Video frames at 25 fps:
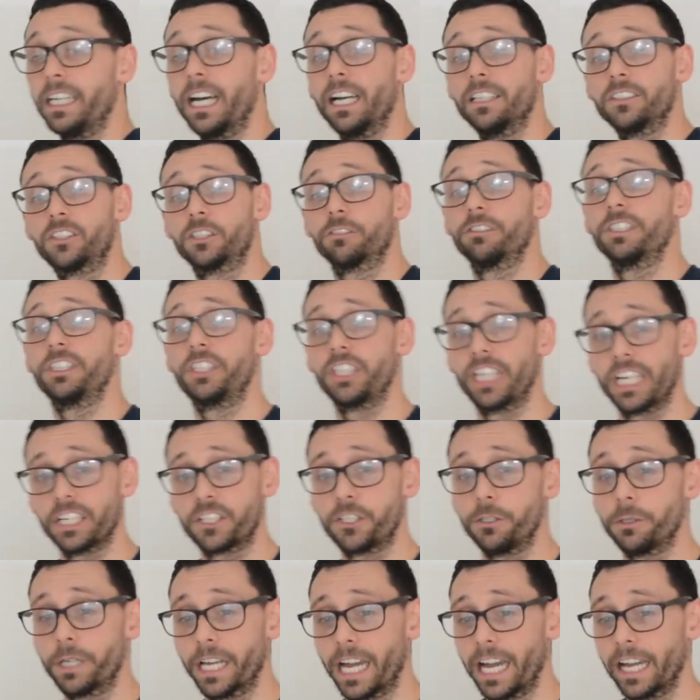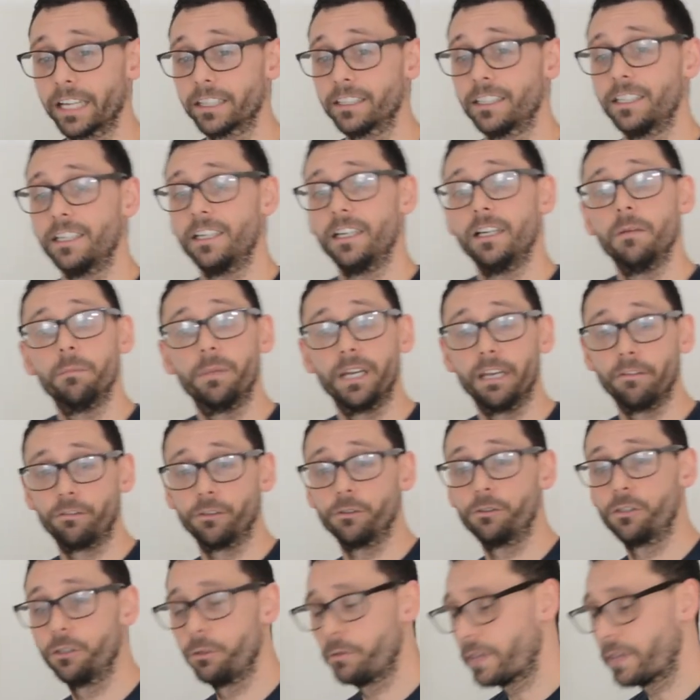answer is yes, you can, but if you do